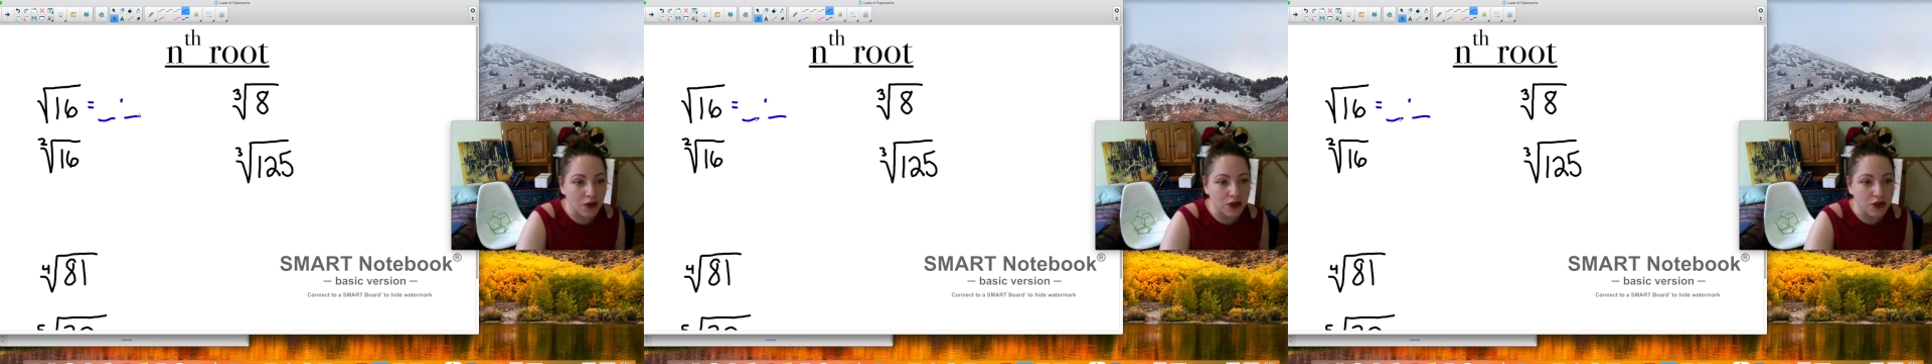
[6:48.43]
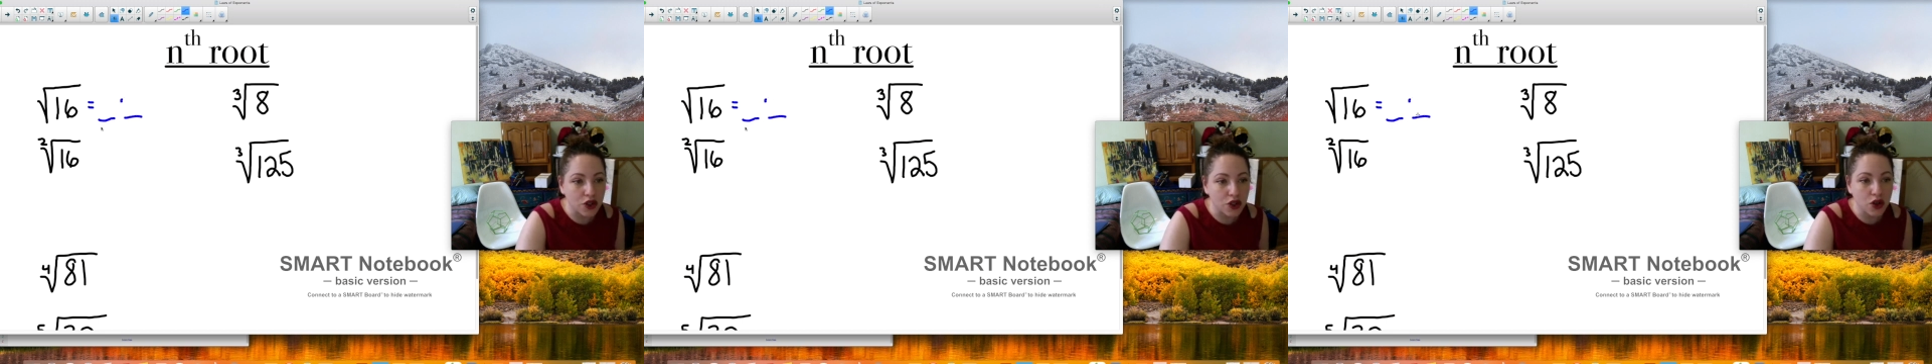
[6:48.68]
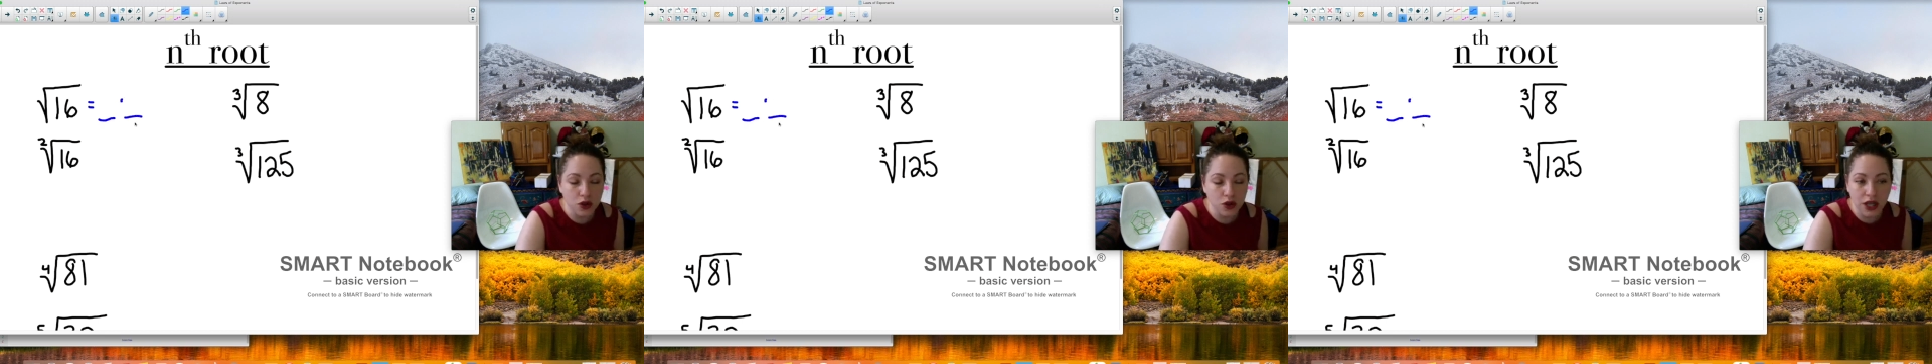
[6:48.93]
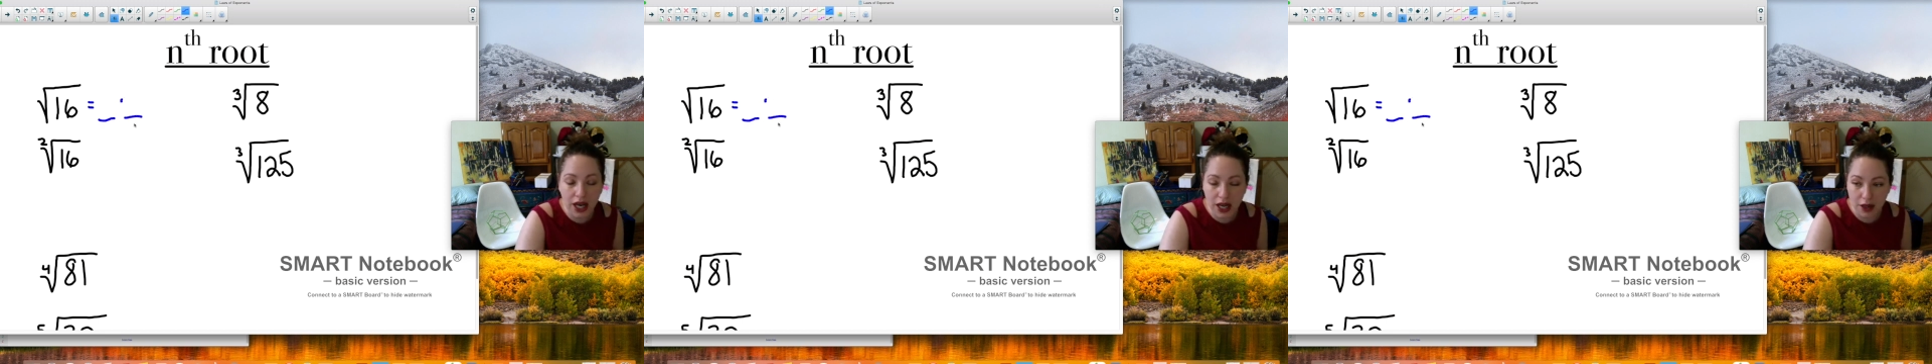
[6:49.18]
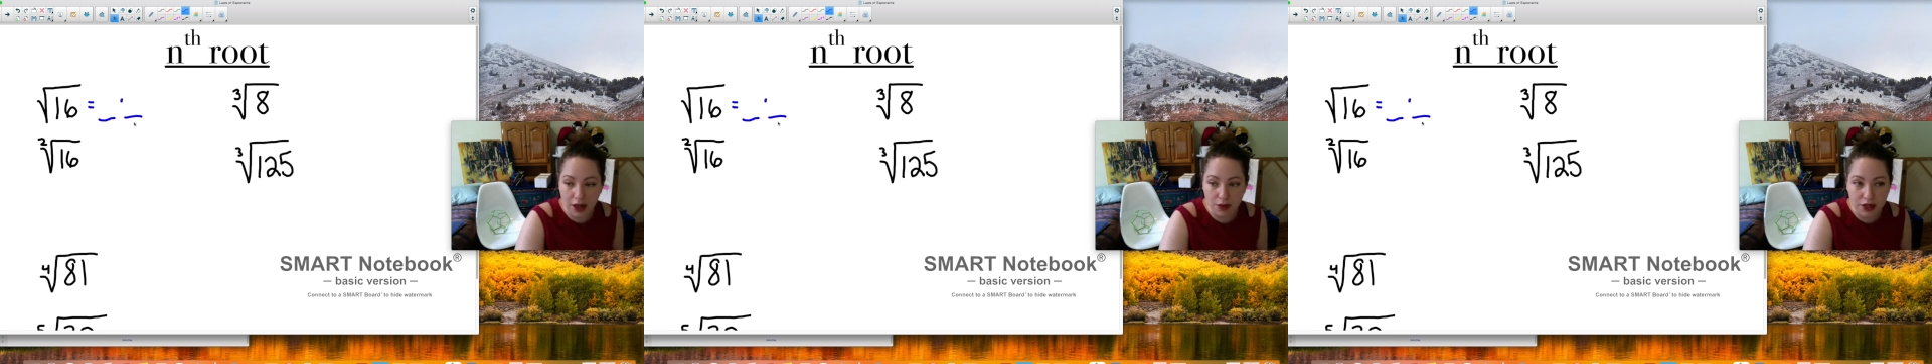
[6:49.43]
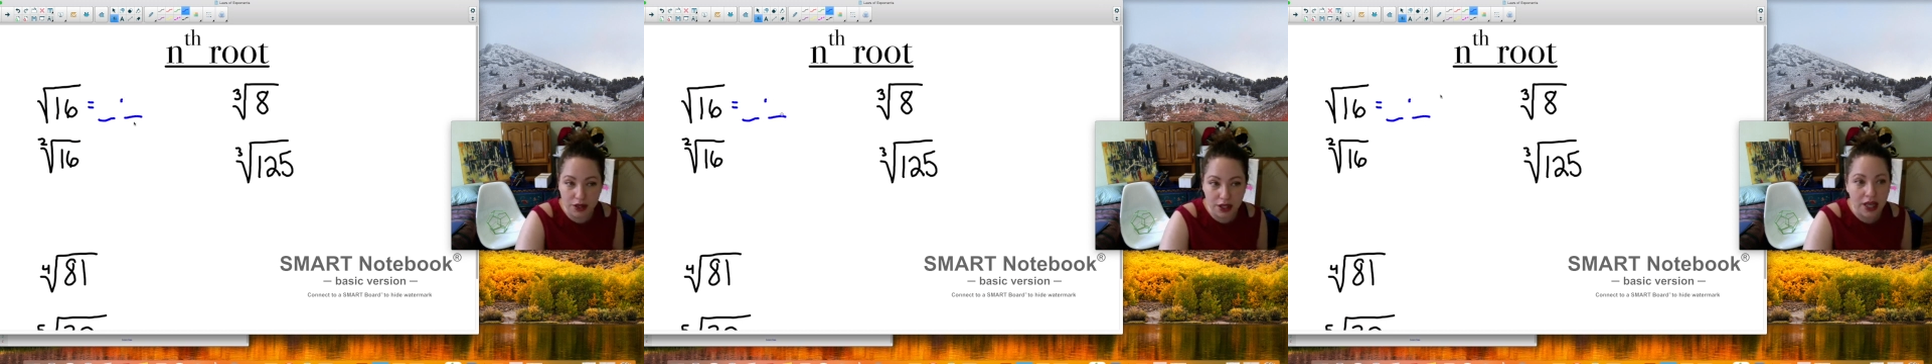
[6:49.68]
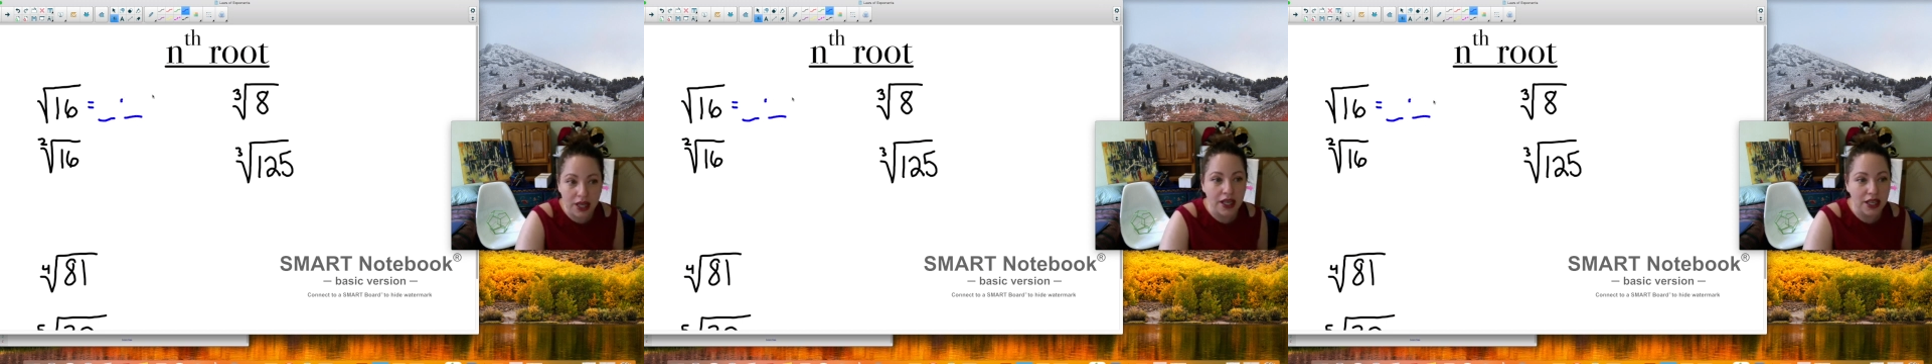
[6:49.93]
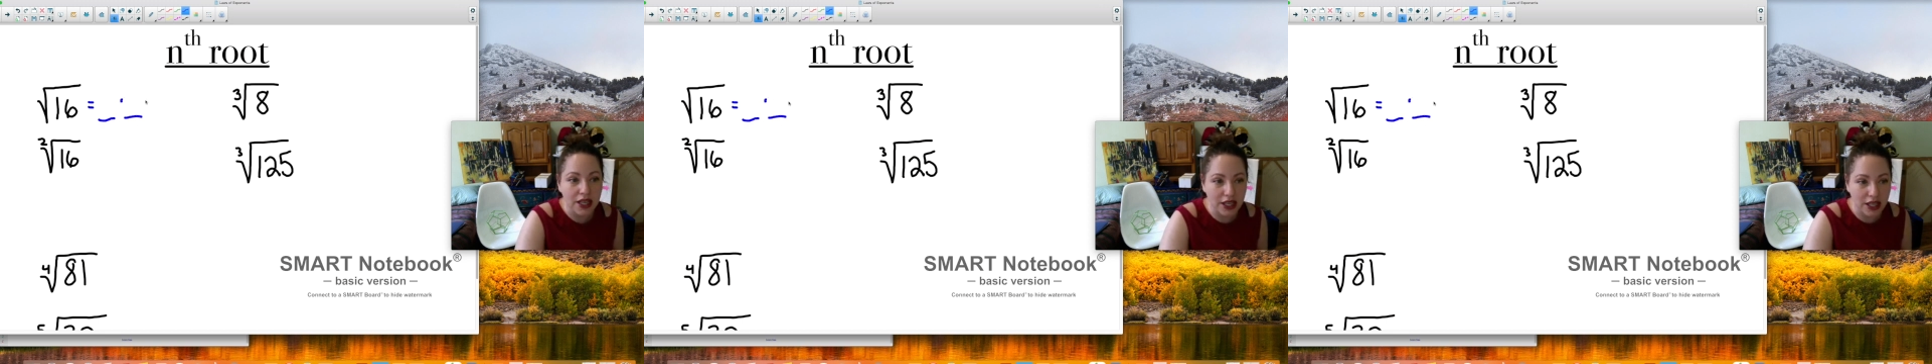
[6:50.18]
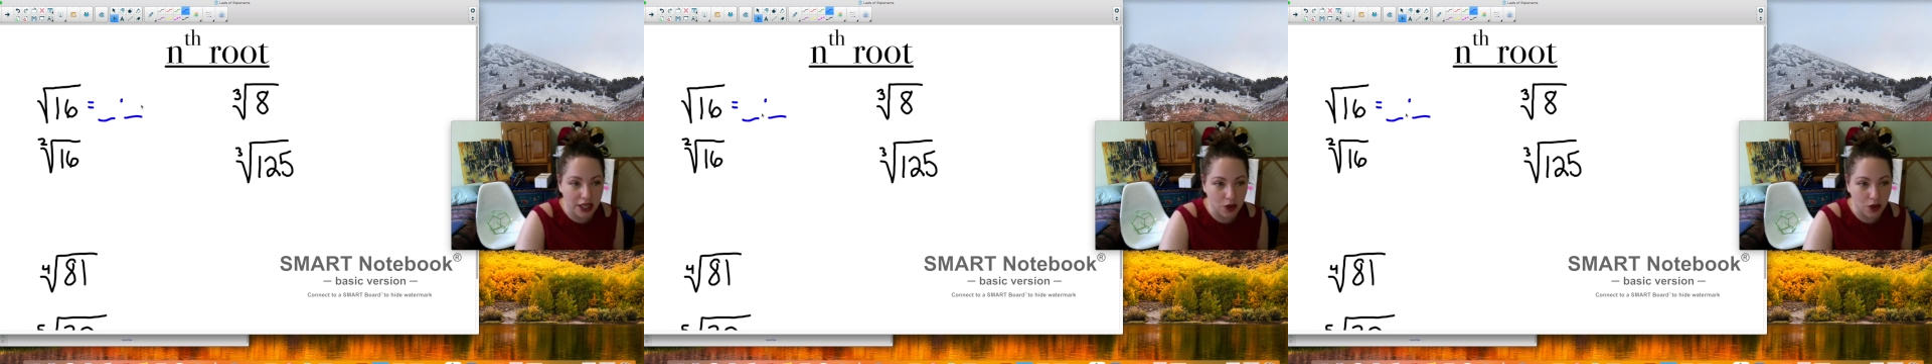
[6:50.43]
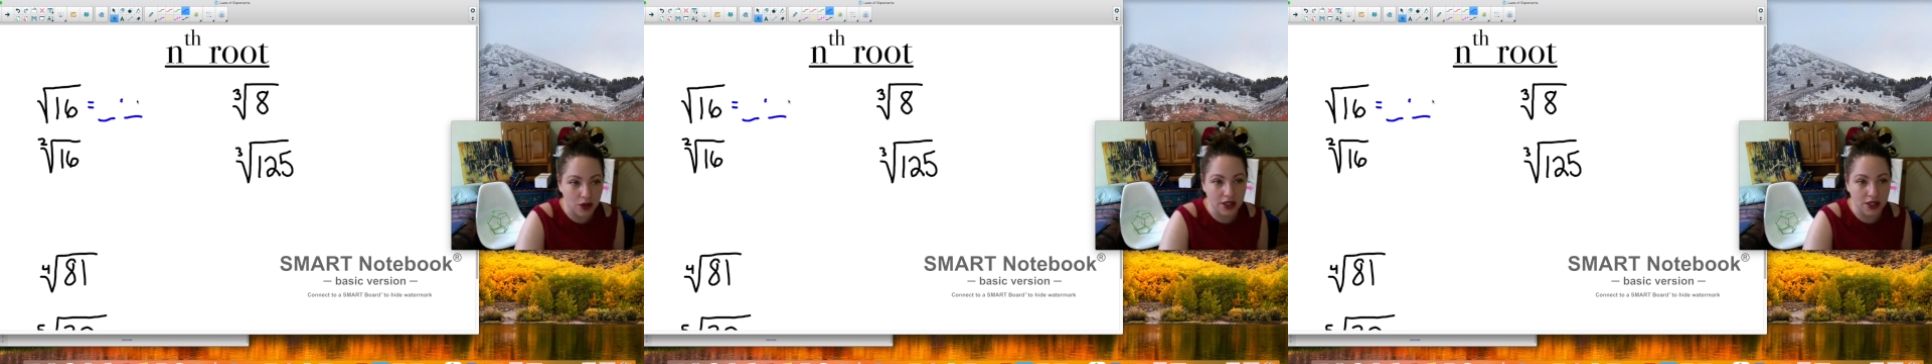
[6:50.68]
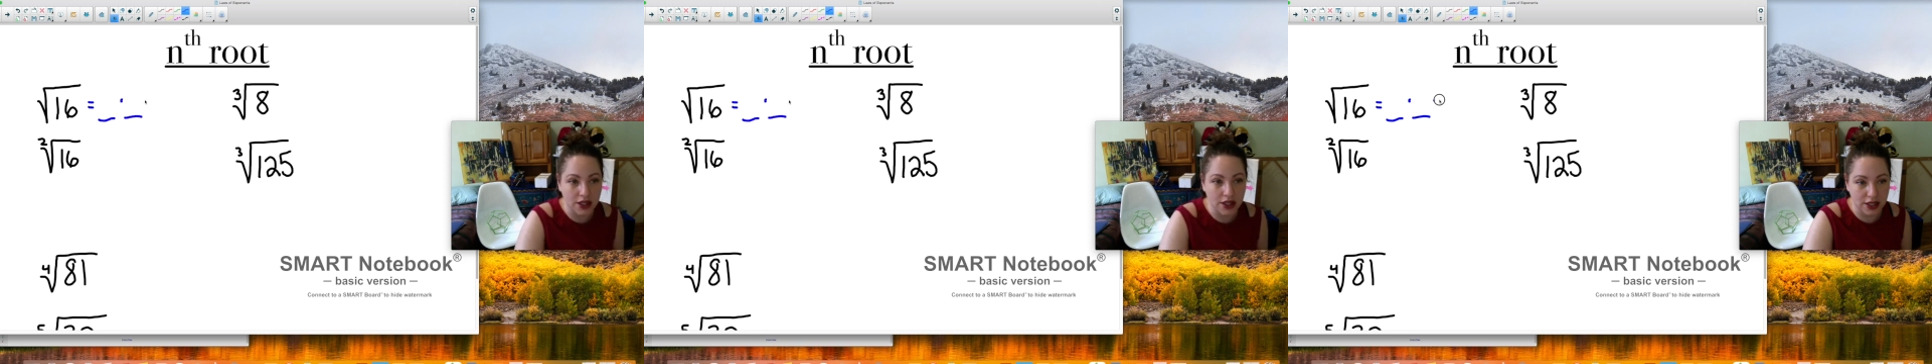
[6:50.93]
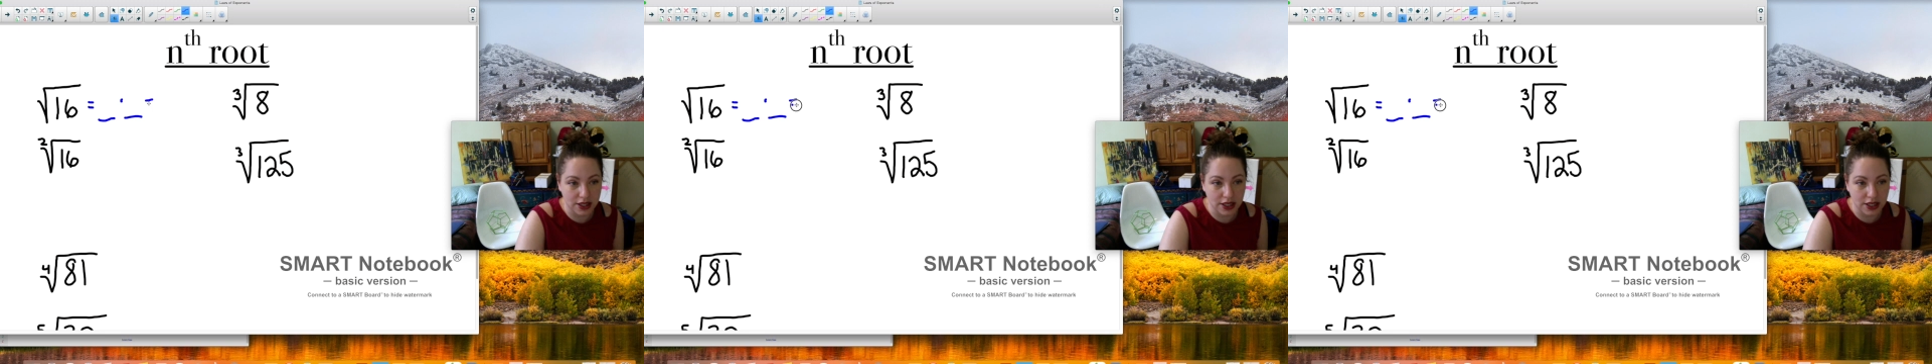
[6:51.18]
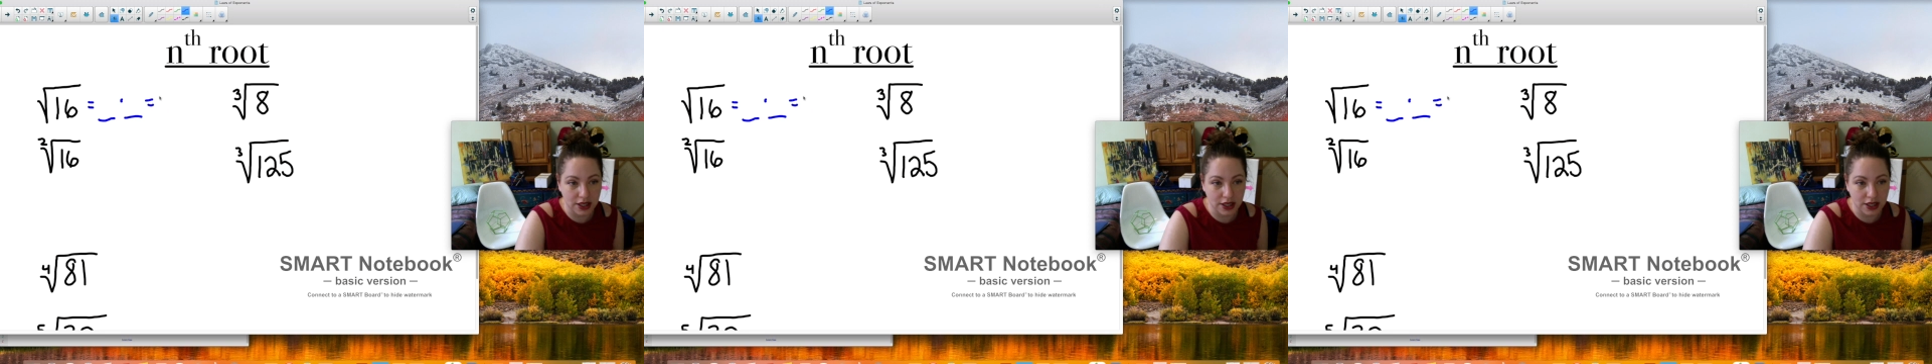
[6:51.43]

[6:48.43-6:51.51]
2 times equals to 16?